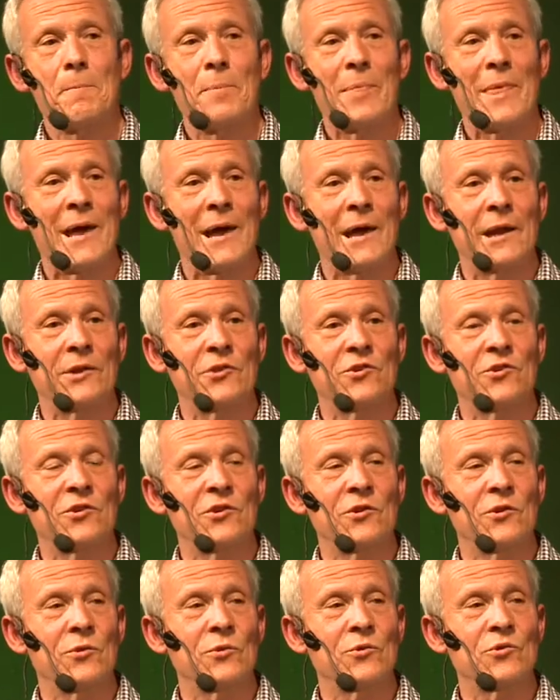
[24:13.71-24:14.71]
and
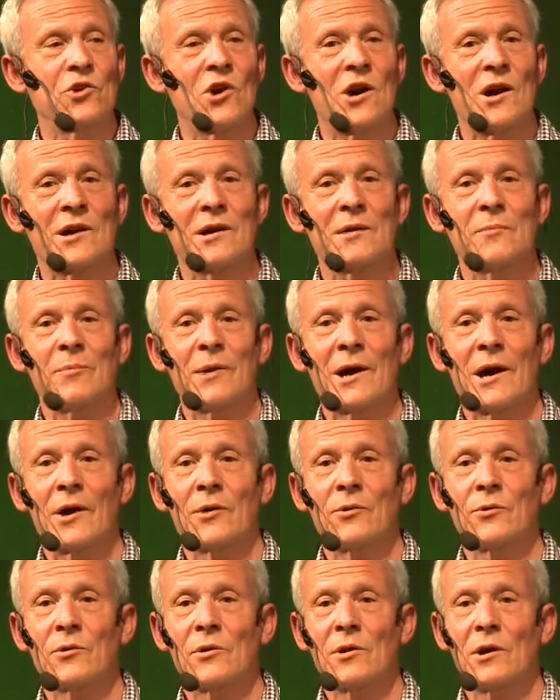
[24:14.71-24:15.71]
to talk about
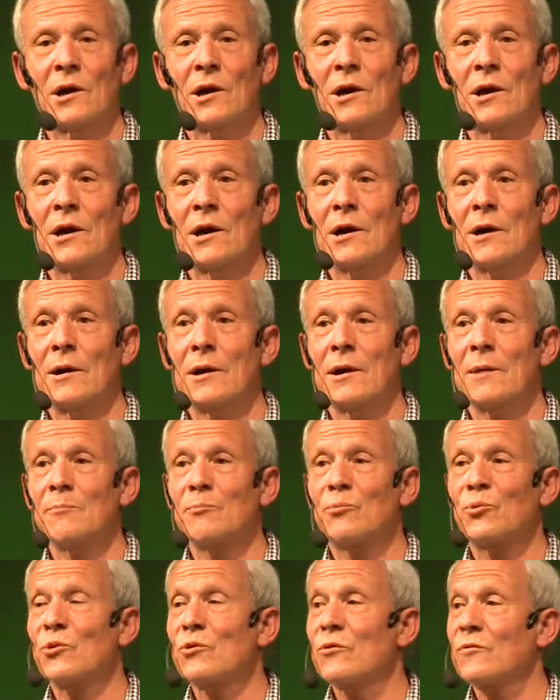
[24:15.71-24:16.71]

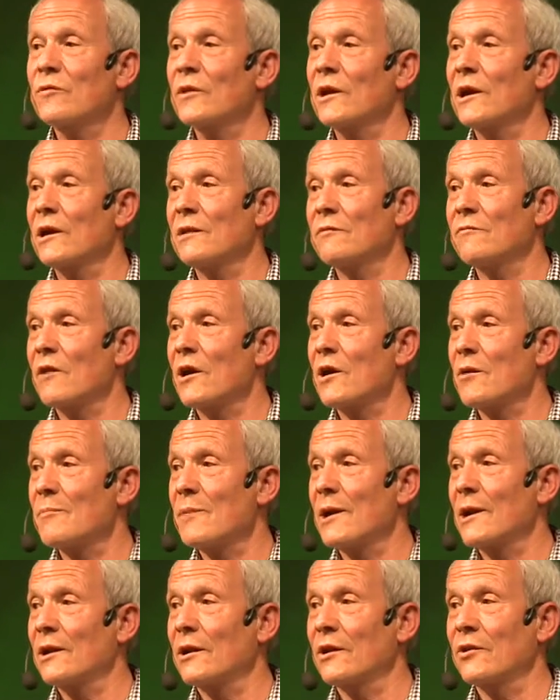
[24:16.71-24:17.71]
improving
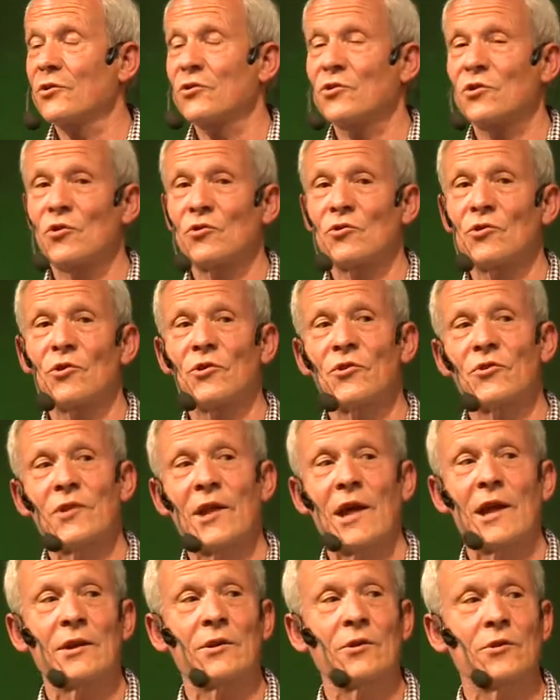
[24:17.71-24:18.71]
environmental and social
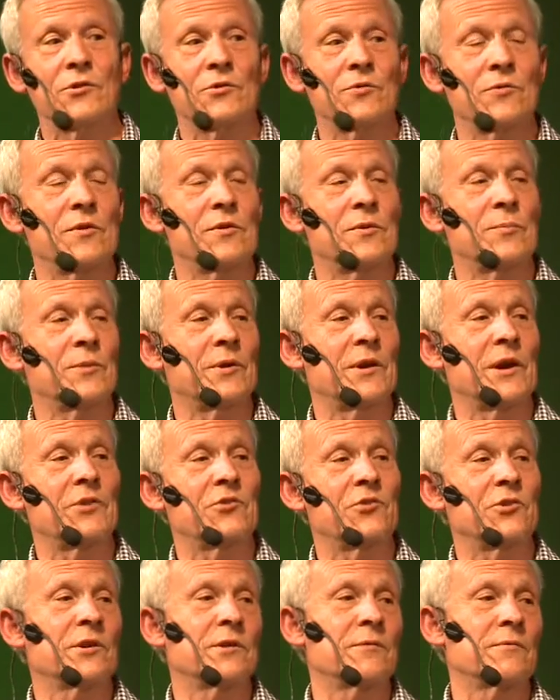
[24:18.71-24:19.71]
standards for the
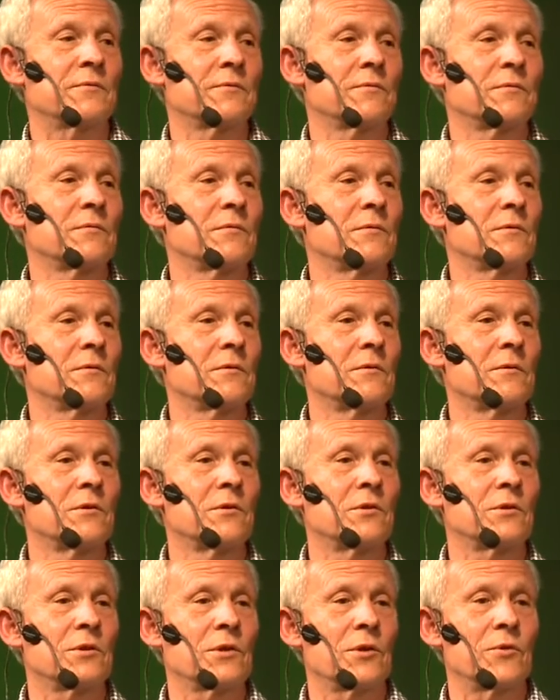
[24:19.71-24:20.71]
production
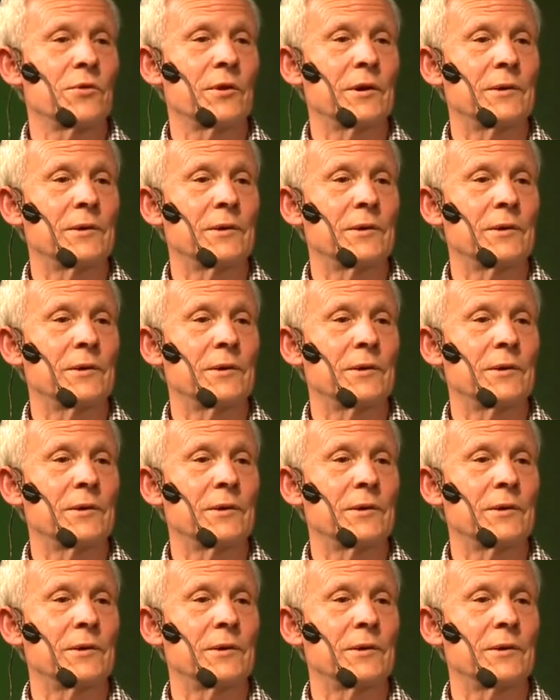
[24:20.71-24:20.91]
of clothing.